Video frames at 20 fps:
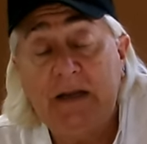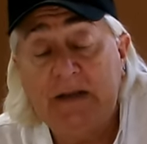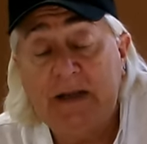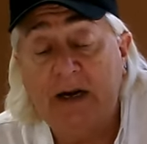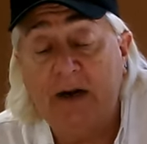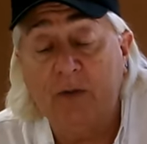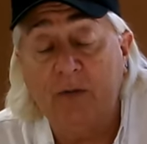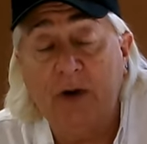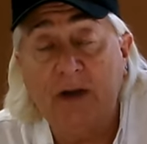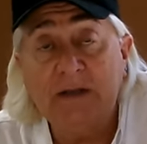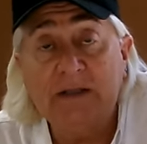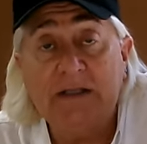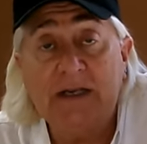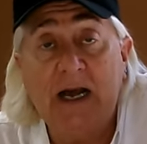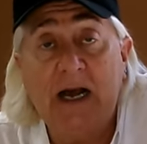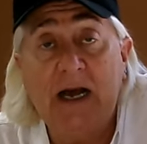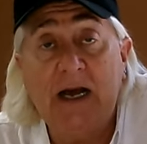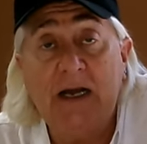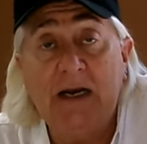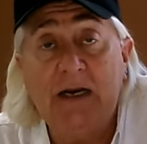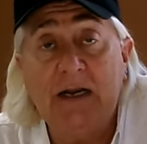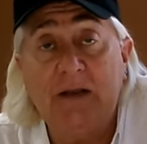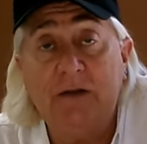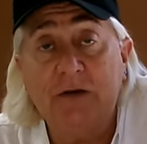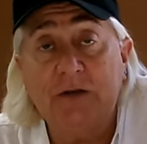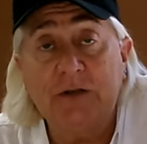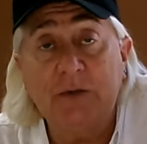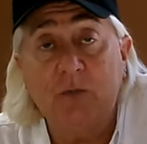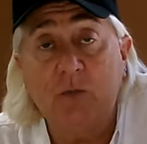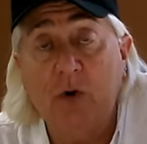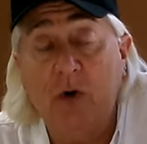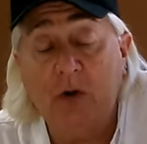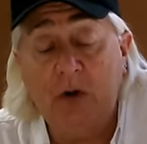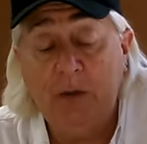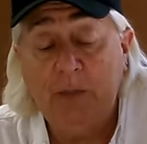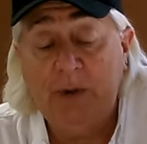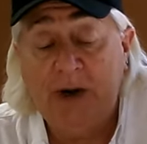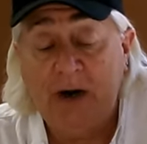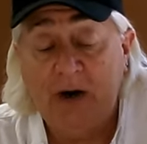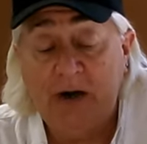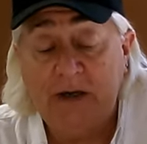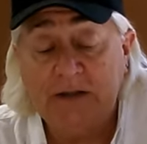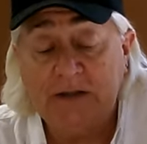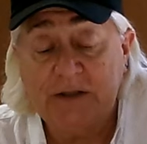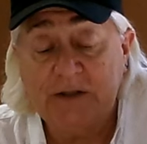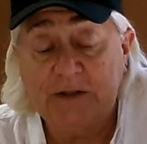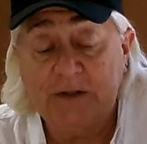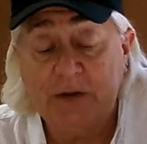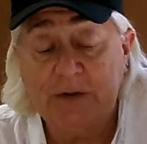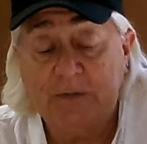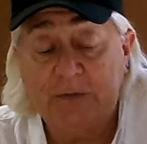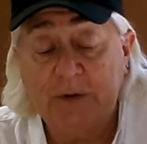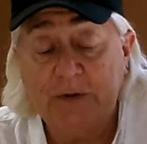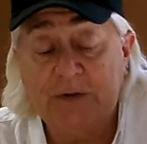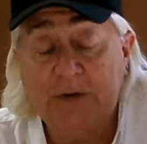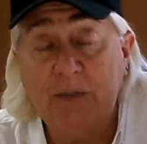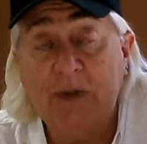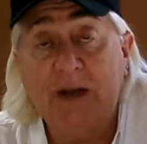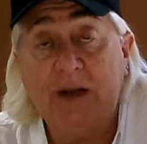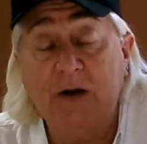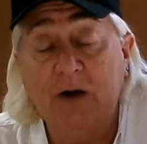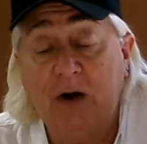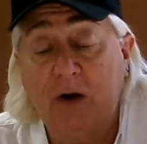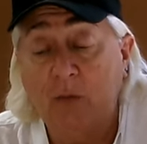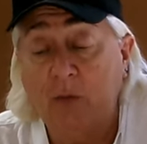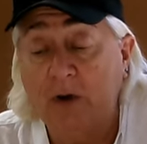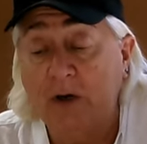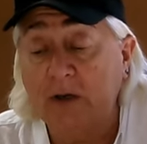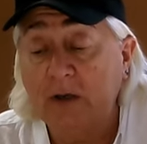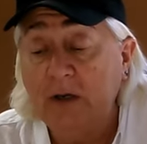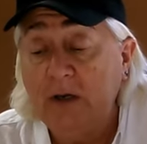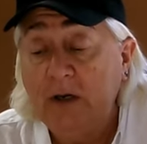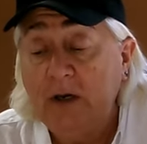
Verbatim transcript: it runs on, and there's some roller bearings and so forth to make it all work.